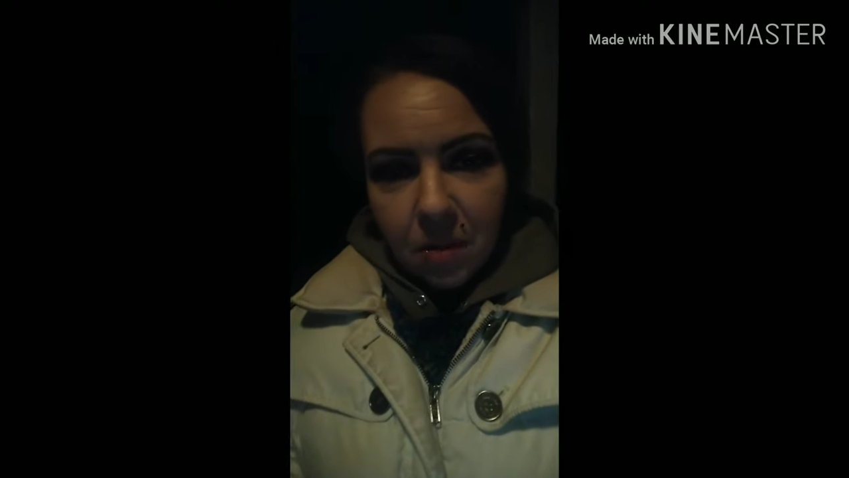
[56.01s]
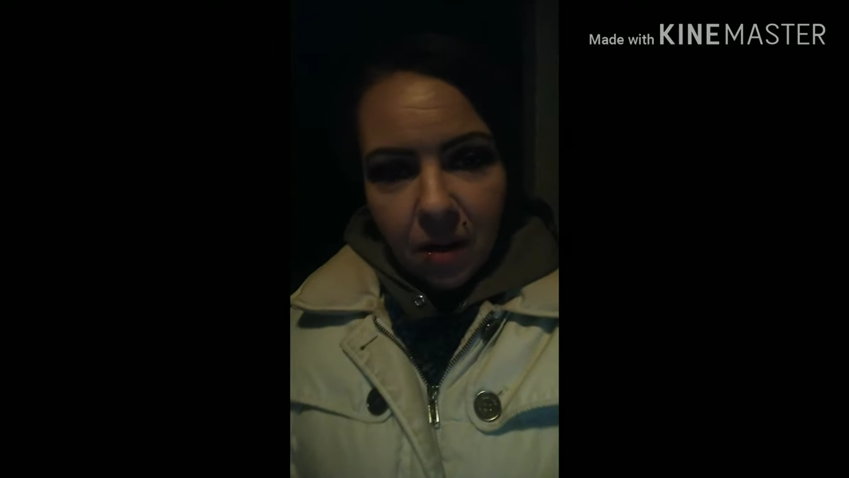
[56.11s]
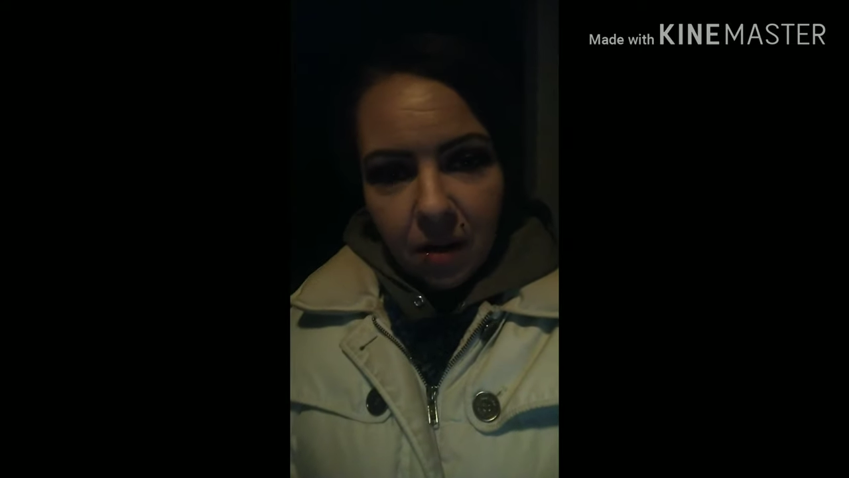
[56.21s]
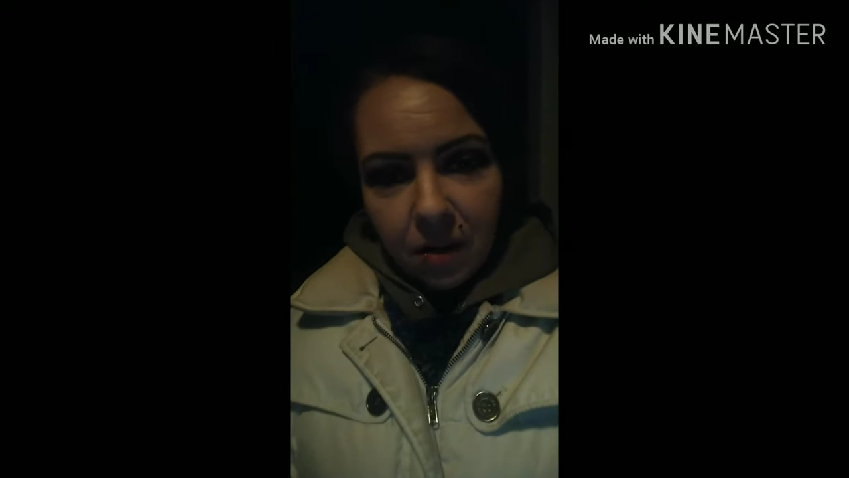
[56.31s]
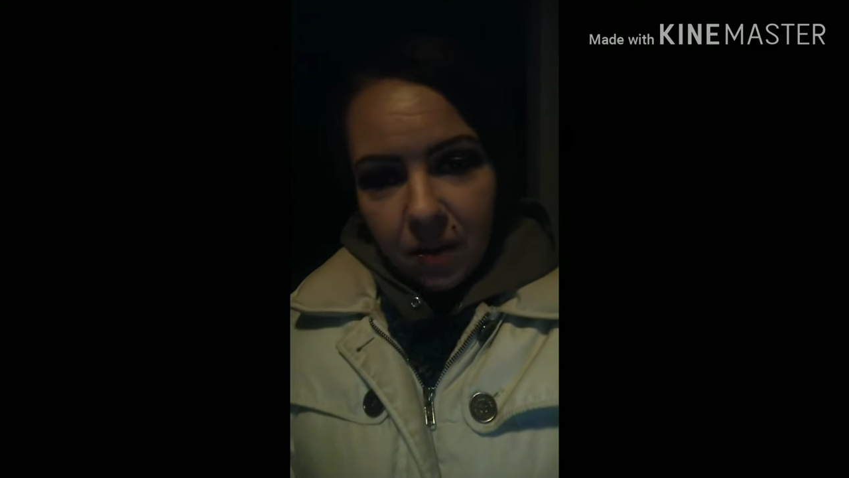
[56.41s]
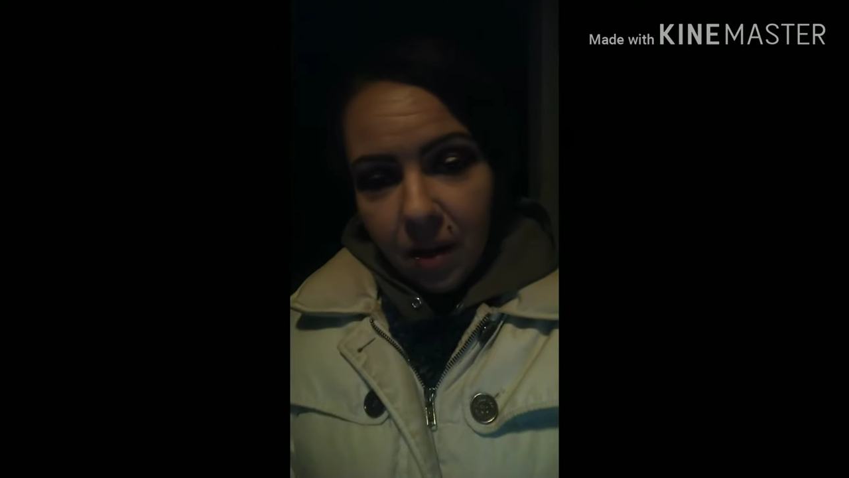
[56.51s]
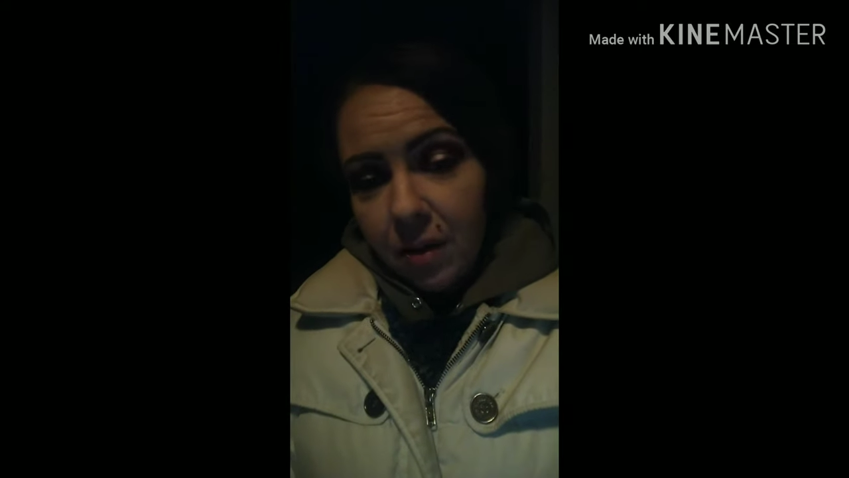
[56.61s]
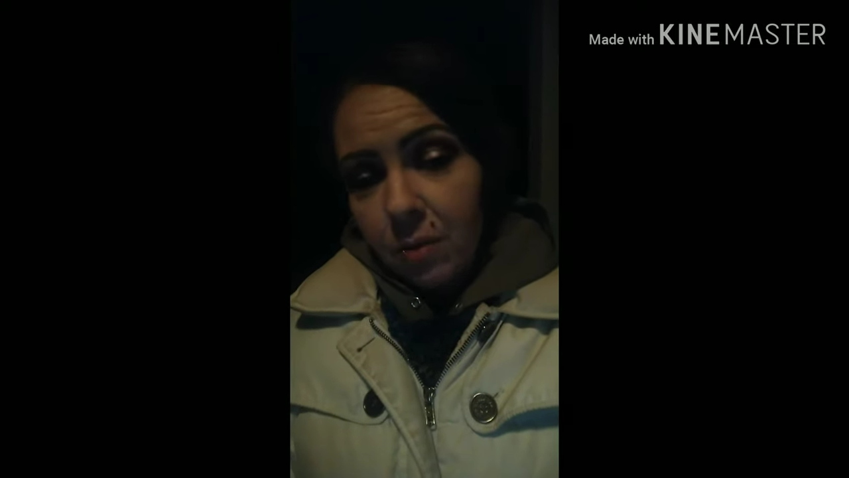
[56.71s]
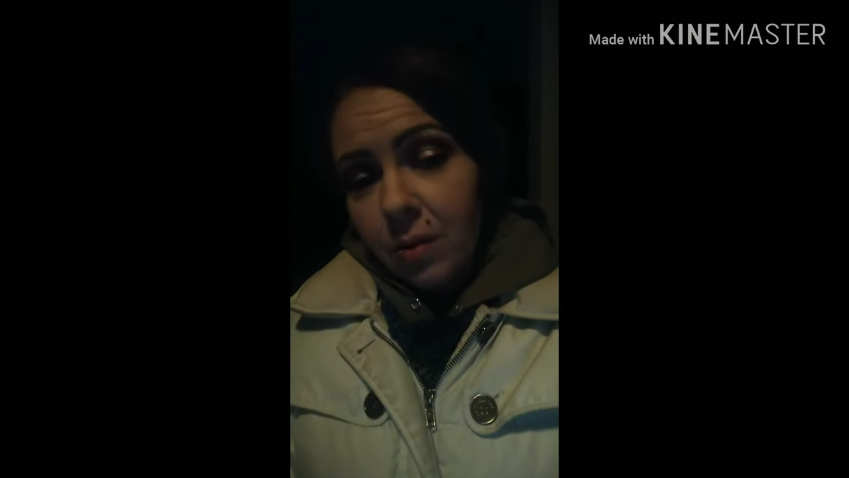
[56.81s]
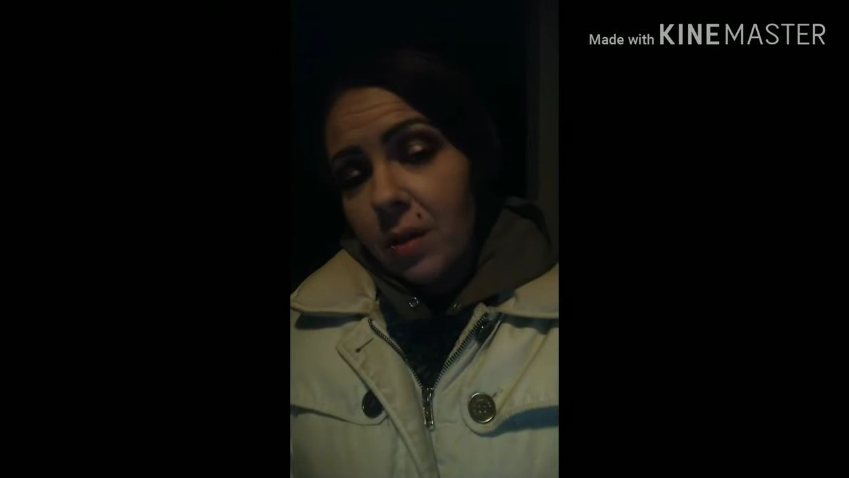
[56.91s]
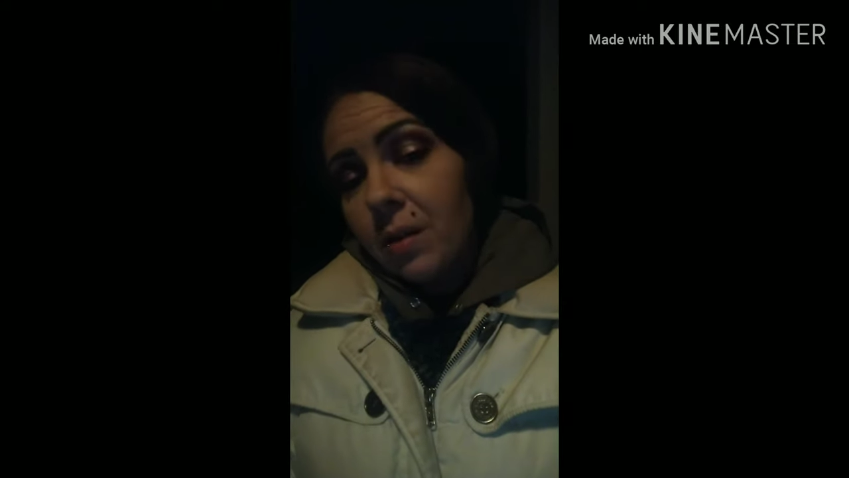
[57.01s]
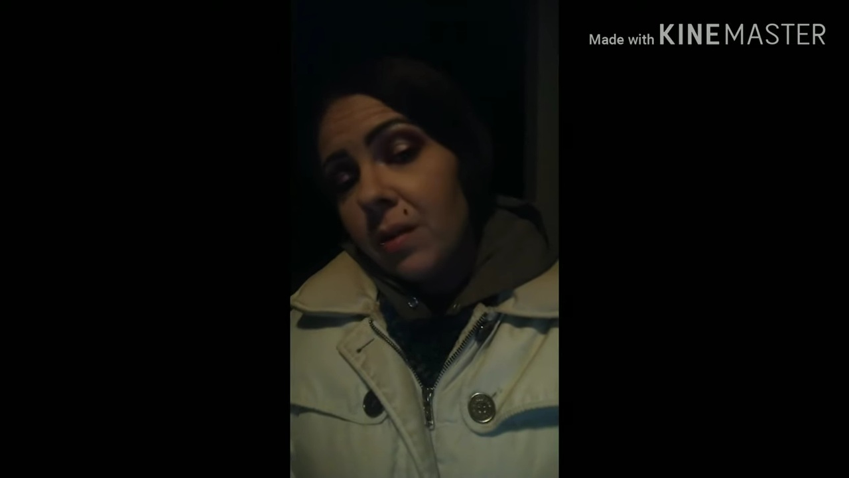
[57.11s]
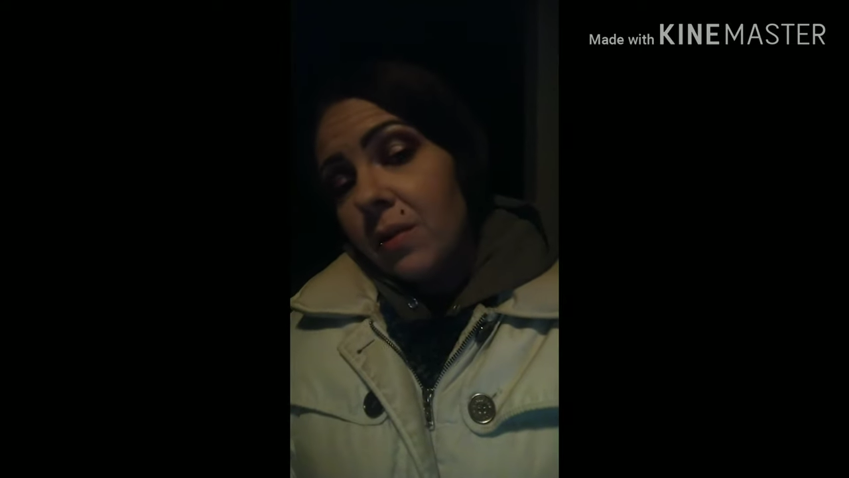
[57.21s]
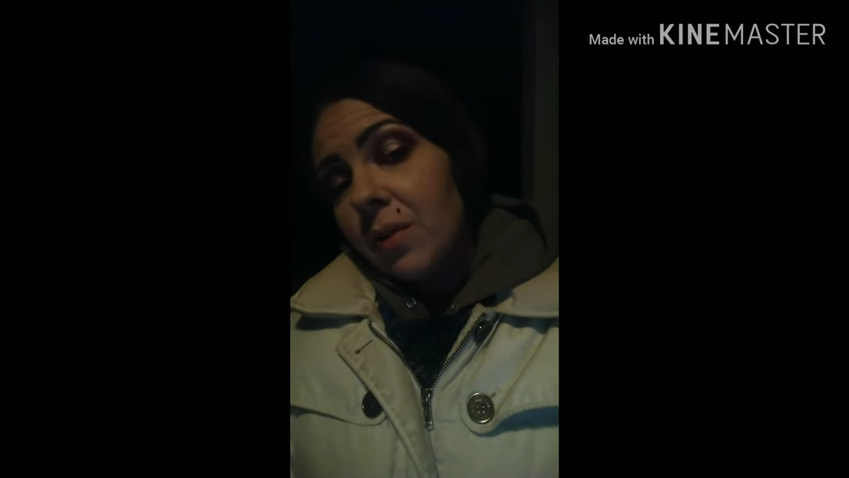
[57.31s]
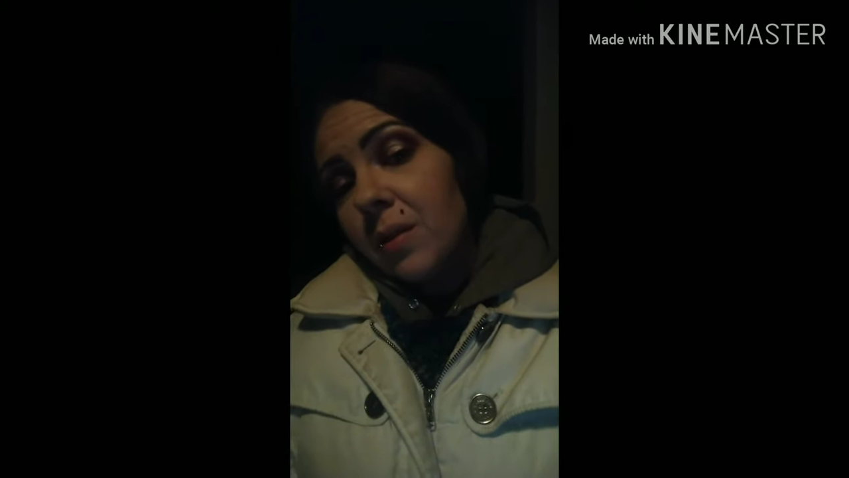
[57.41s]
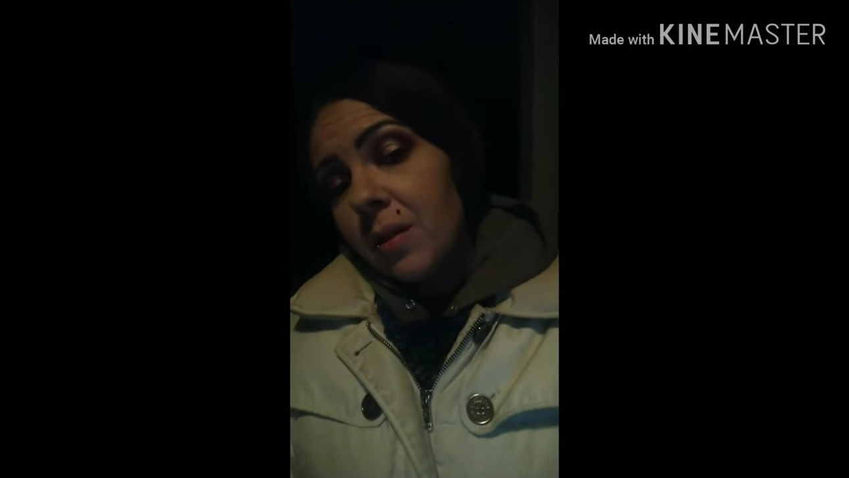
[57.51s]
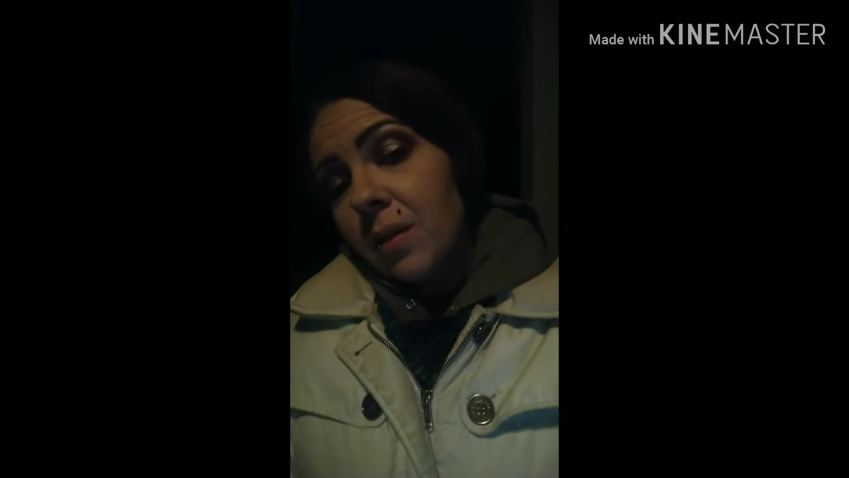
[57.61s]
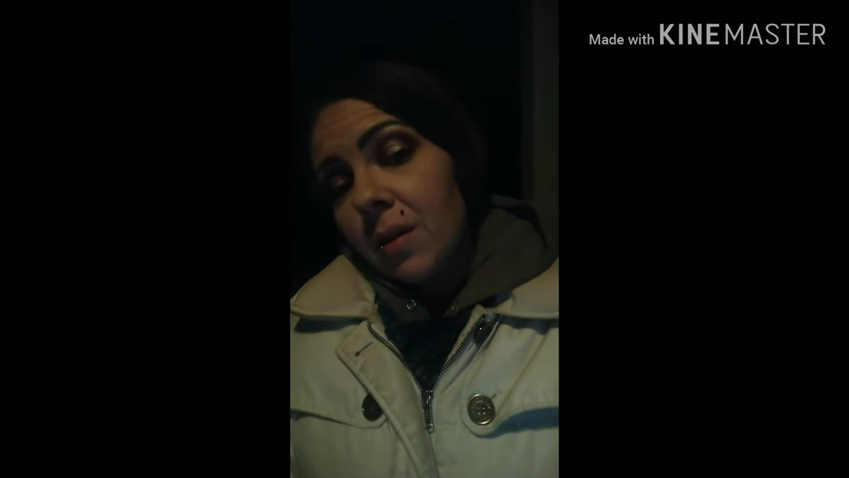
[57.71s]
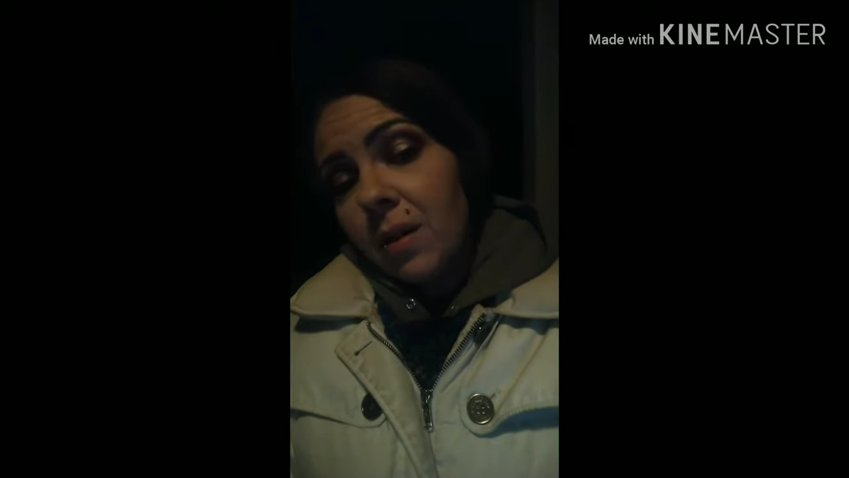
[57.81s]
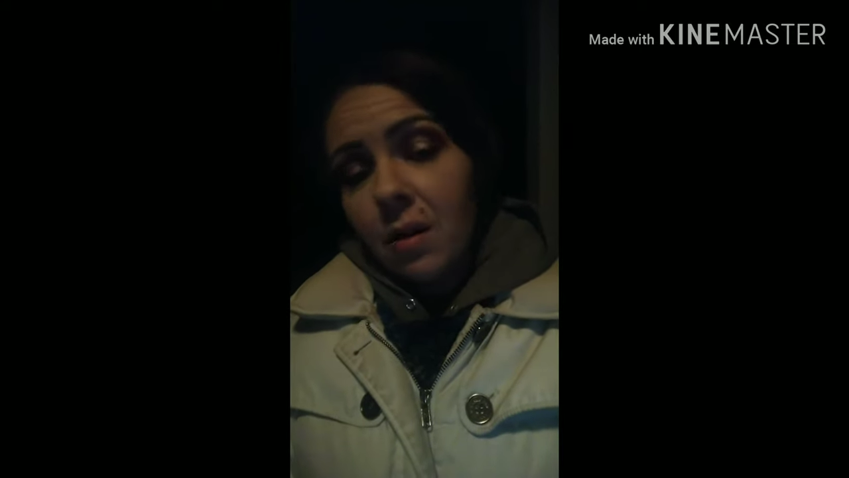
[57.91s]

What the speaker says: Not gonna lie, you can clearly see it.